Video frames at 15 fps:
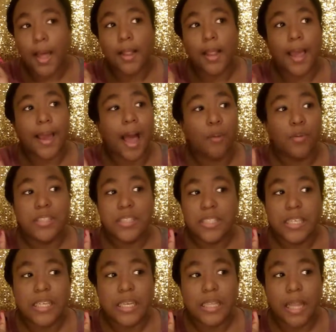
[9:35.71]
Like, I was
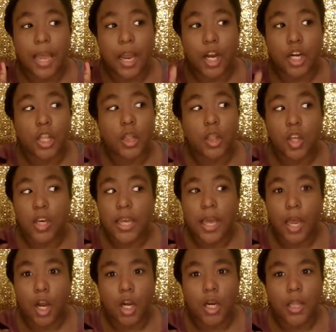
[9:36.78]
sitting there looking
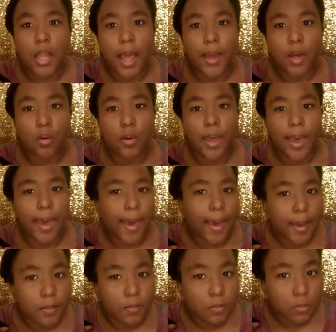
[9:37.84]
at her like,
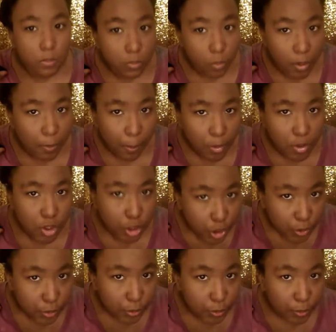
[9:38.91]
okay, what am I supposed to
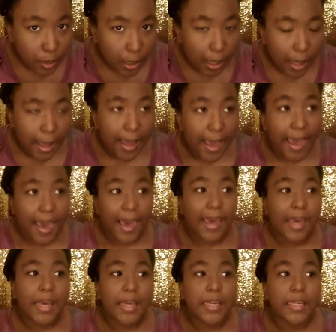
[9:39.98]
do?
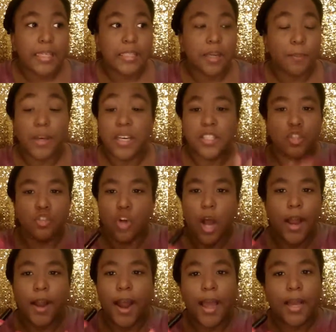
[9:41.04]
And because the
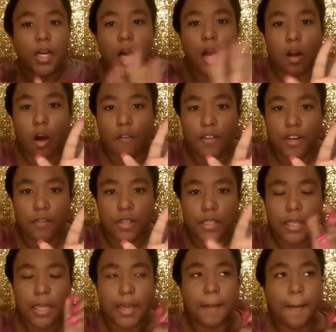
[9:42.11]
dryer had cut off and
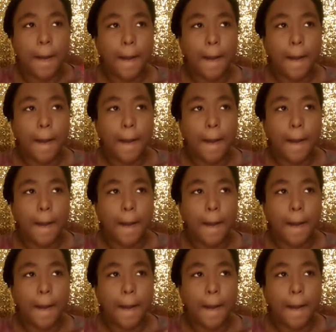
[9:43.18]
everything.